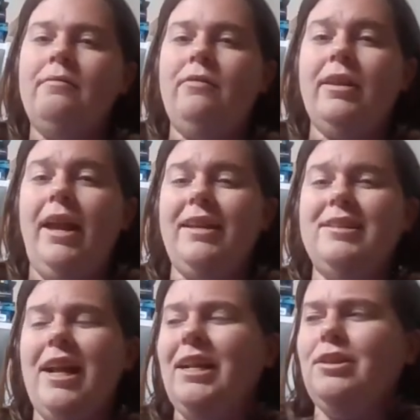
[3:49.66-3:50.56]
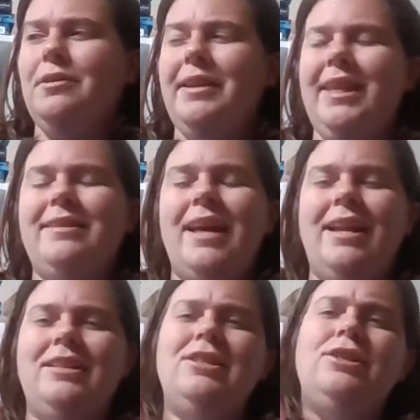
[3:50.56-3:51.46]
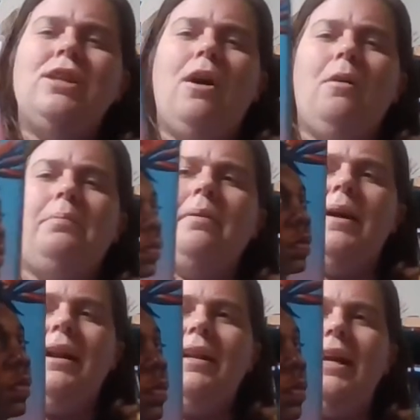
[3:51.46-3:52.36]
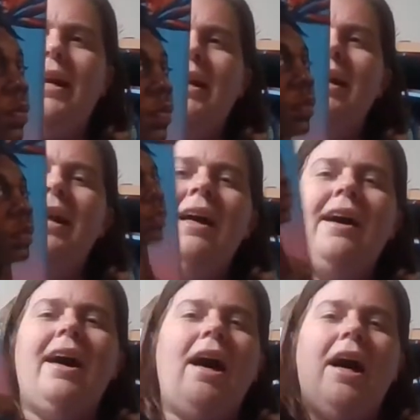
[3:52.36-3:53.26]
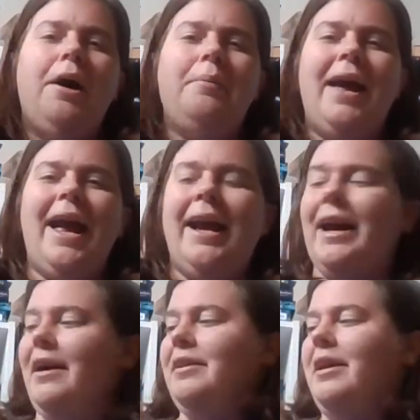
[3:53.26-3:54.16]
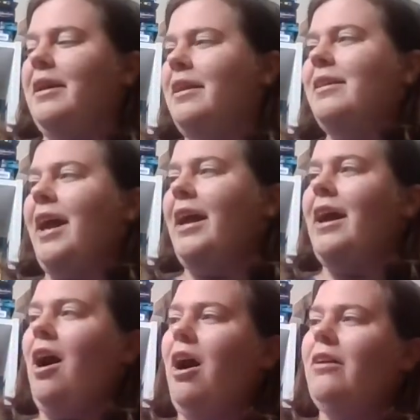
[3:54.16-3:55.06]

really excited to read this, and it's so pretty, um, and, like,